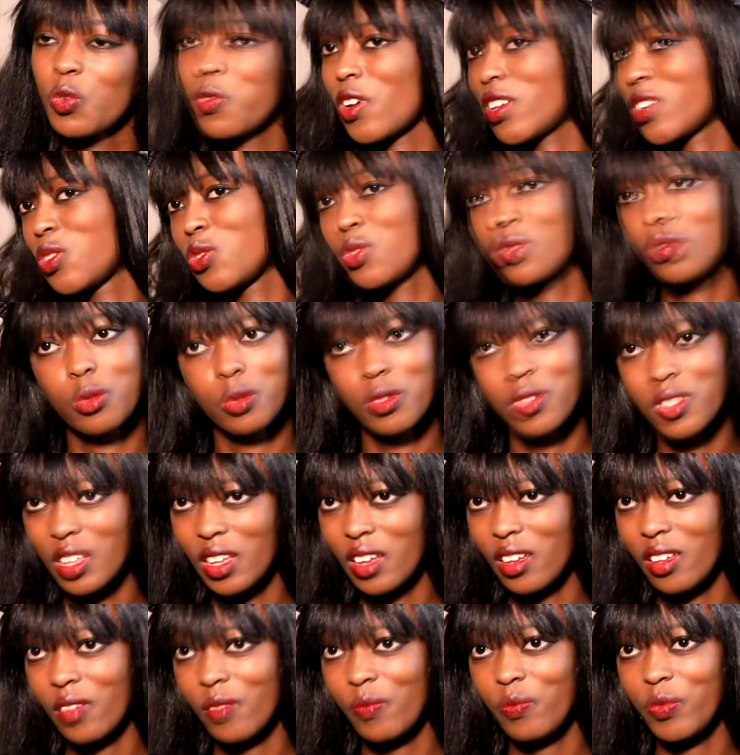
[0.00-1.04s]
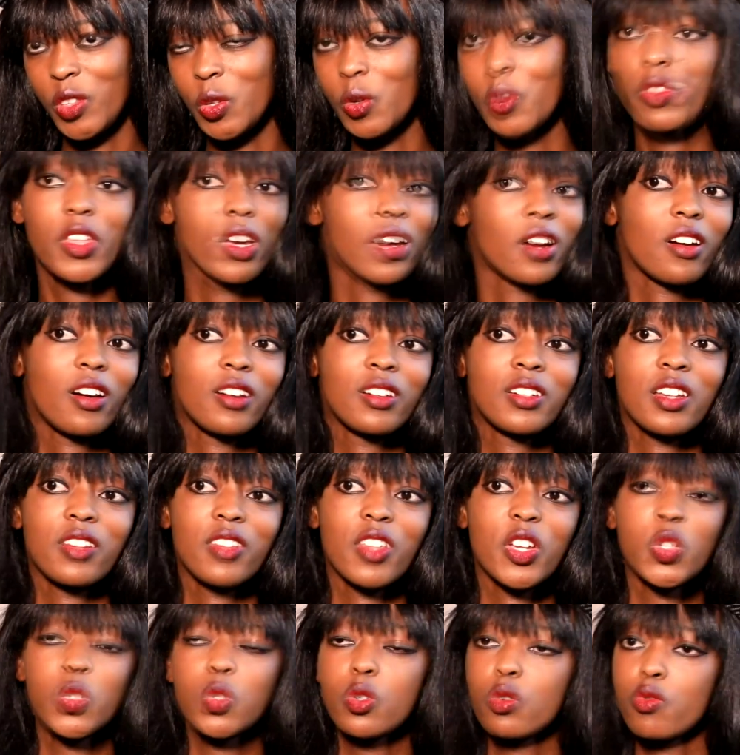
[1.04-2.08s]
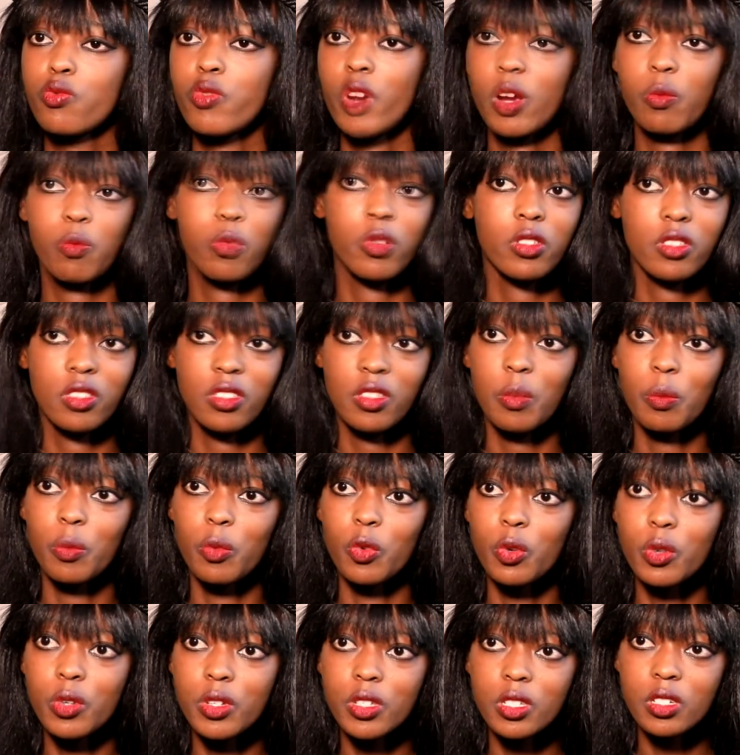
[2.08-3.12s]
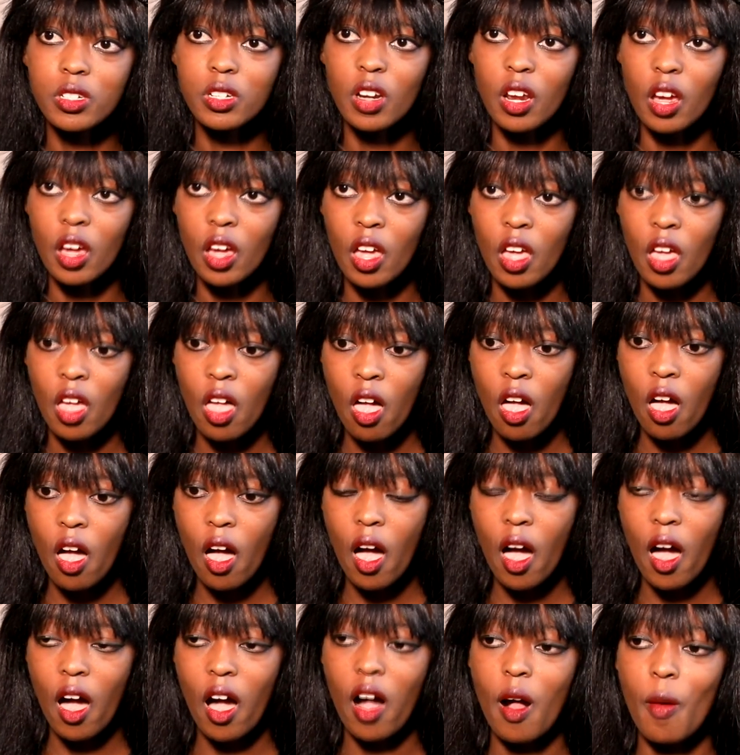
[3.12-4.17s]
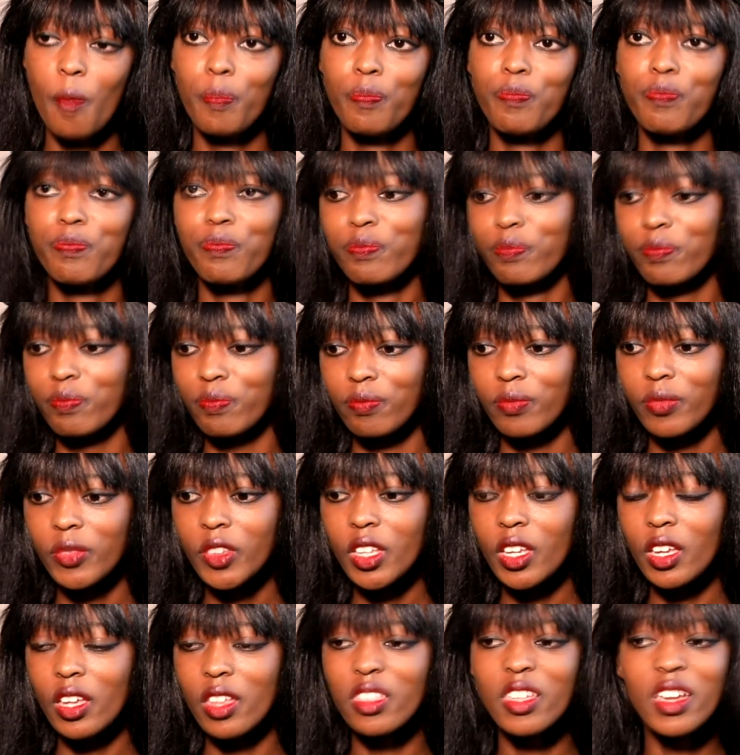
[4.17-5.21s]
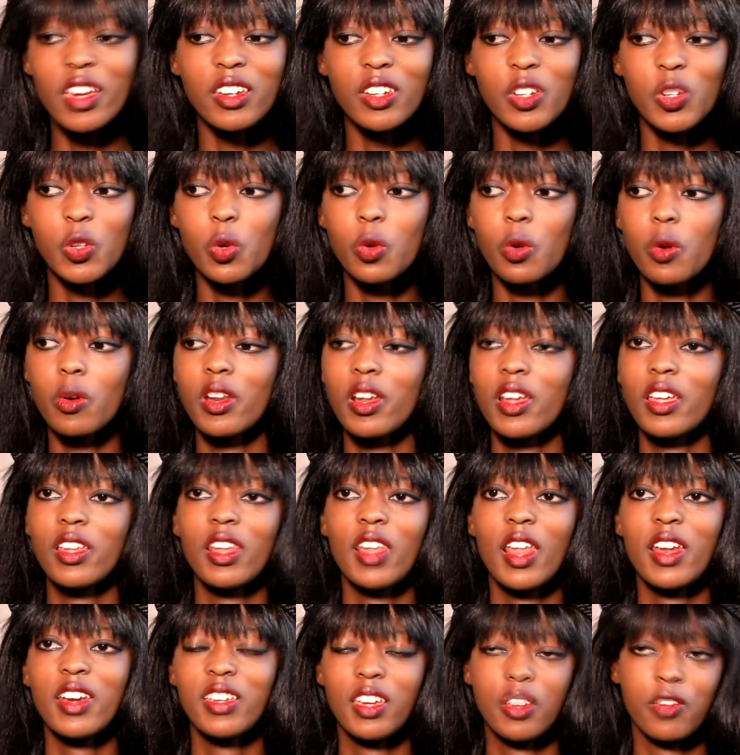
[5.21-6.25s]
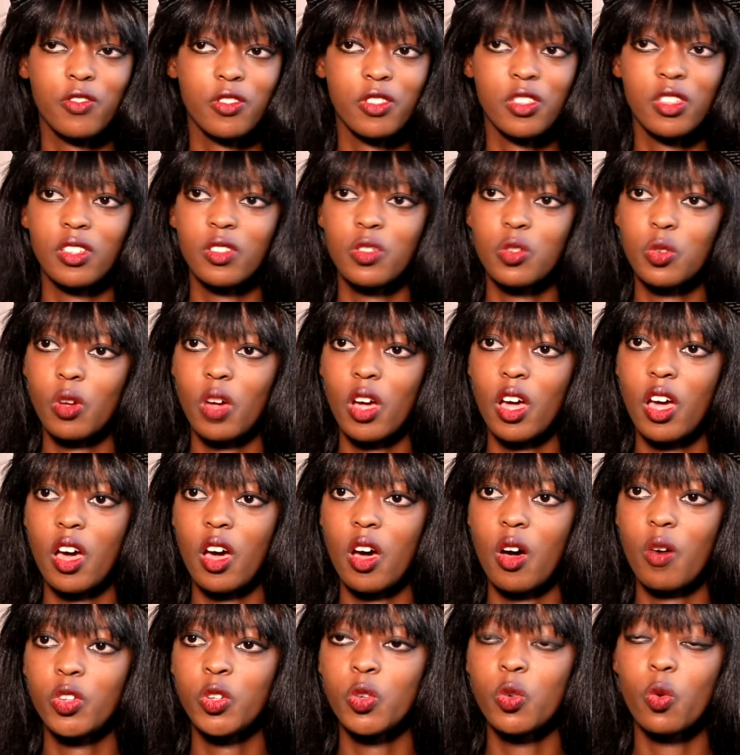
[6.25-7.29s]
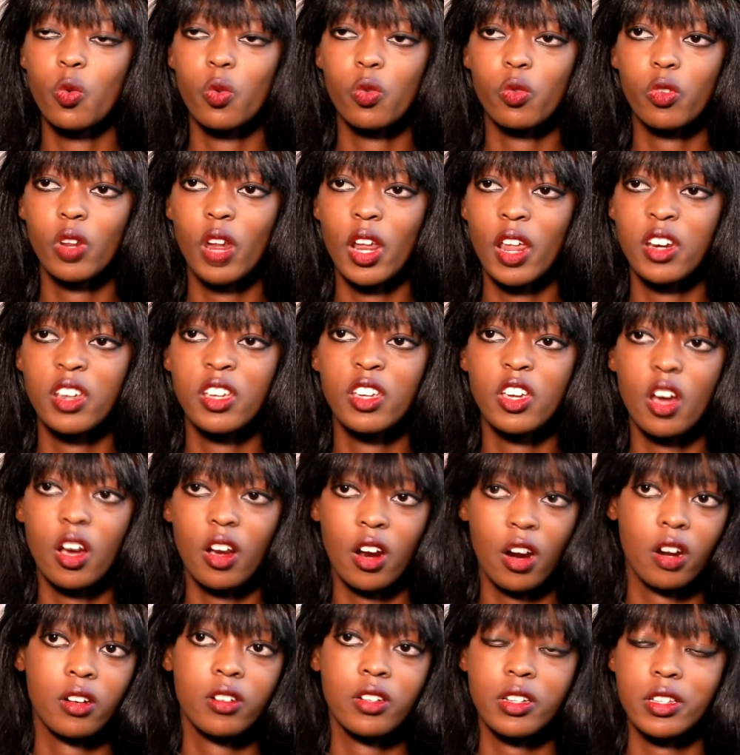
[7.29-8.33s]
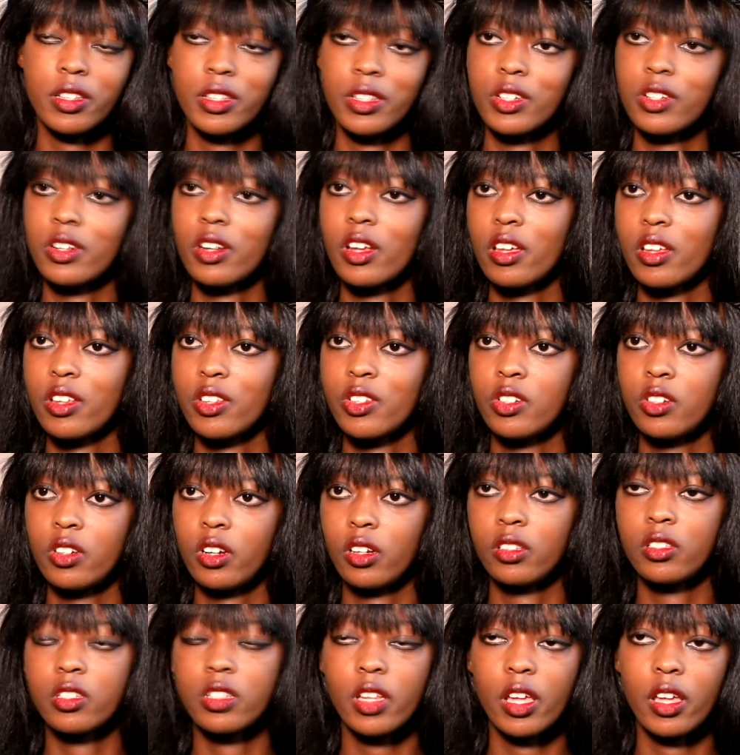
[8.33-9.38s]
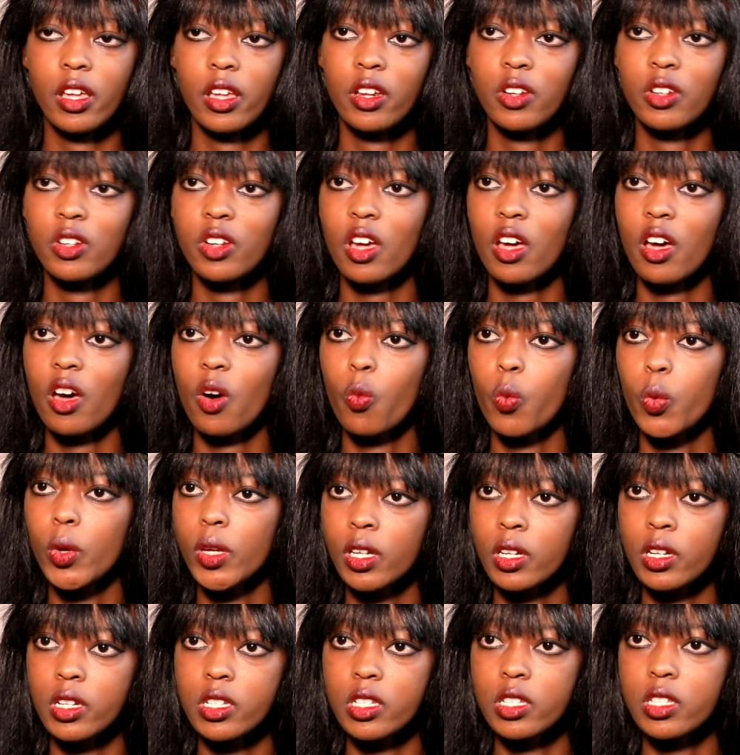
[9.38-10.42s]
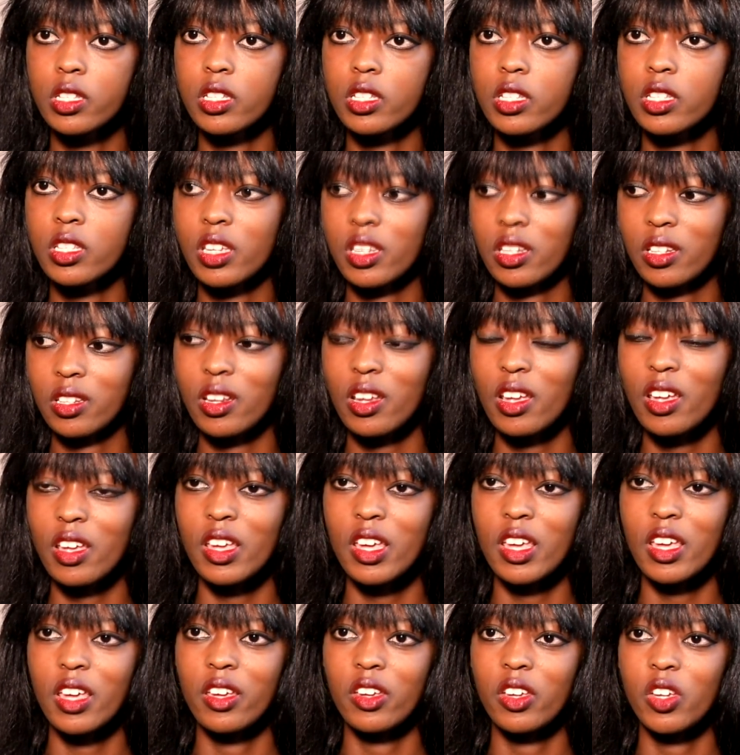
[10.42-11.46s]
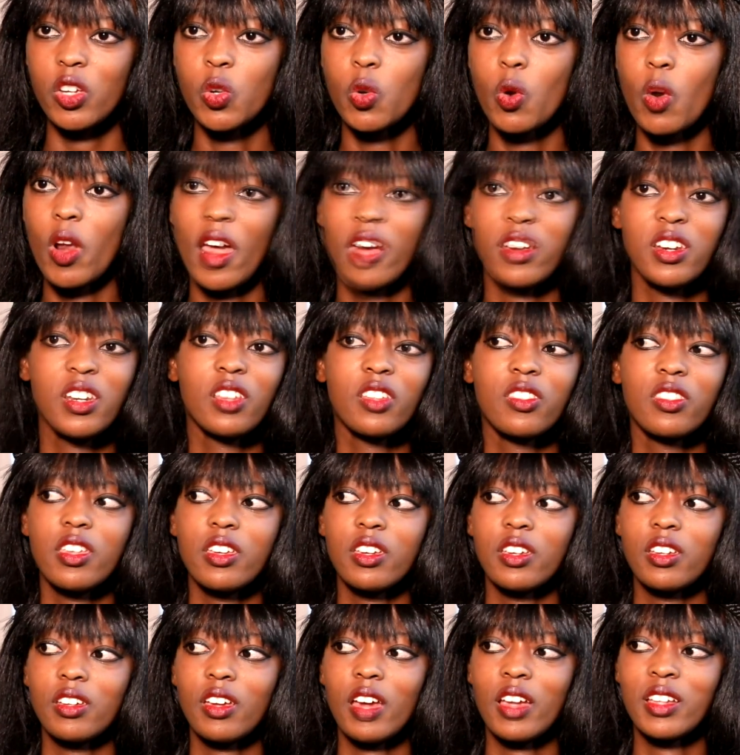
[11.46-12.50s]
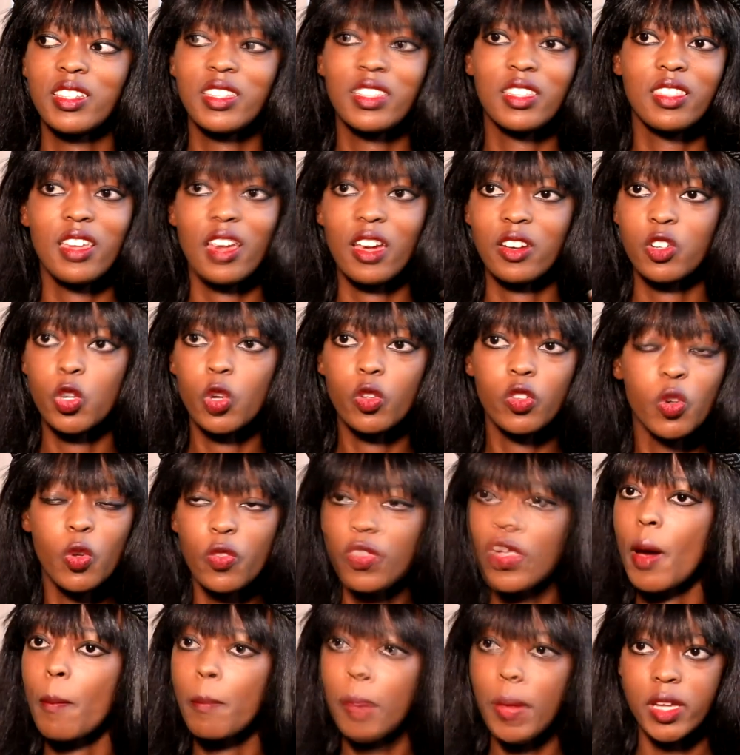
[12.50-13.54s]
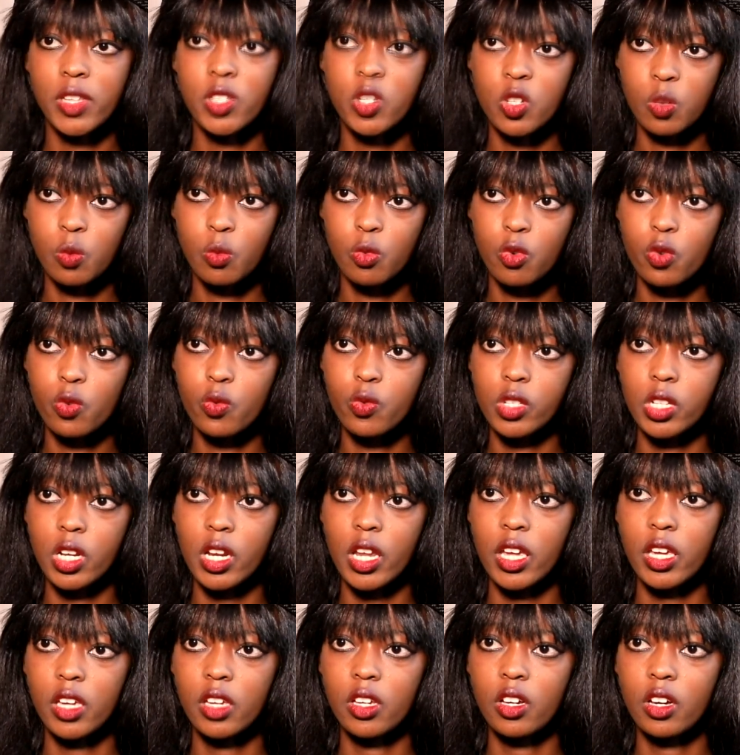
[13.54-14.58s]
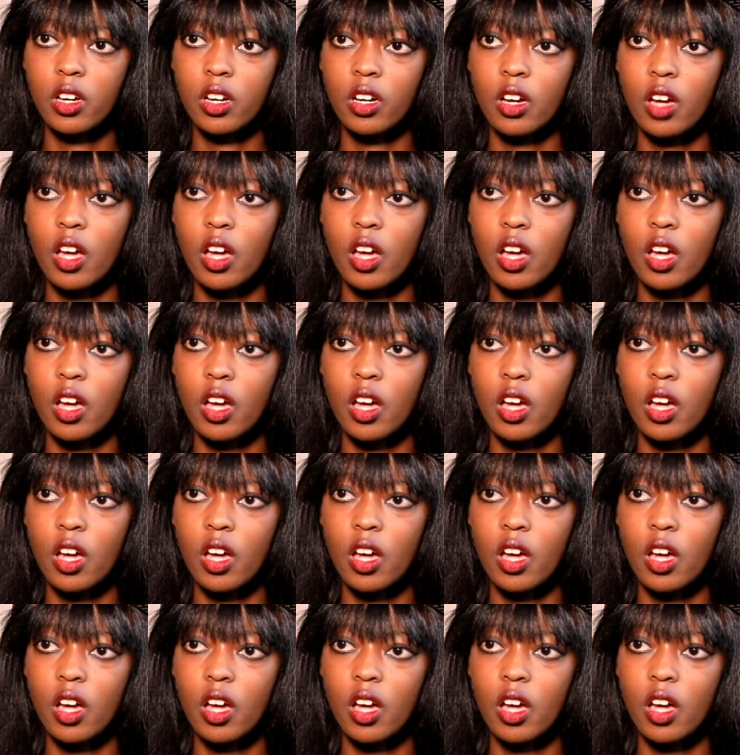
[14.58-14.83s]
first choose the, the character that you vibe with the most. Then, learning everything, learning your character's strengths and weaknesses, and, learning I'd say their best moves, like